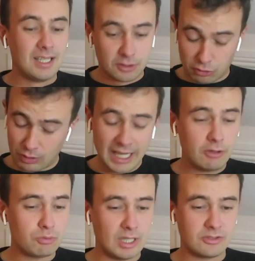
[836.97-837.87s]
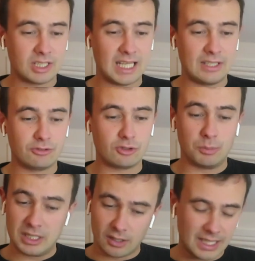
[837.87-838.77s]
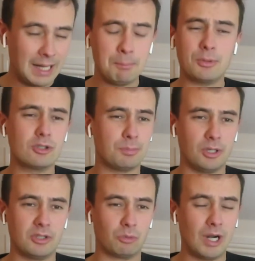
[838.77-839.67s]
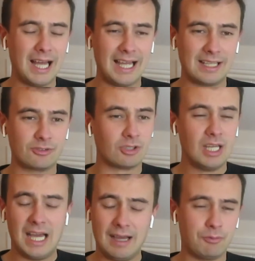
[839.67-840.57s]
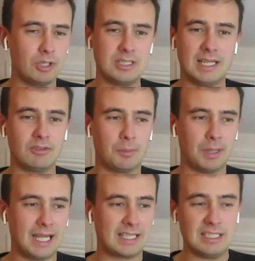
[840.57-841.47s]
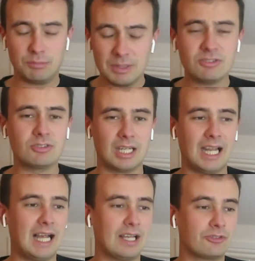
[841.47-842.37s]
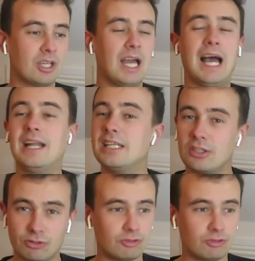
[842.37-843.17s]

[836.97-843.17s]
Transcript: The ground went against him, he got hampered by the rags halfway down the back, he's missed the last, and he has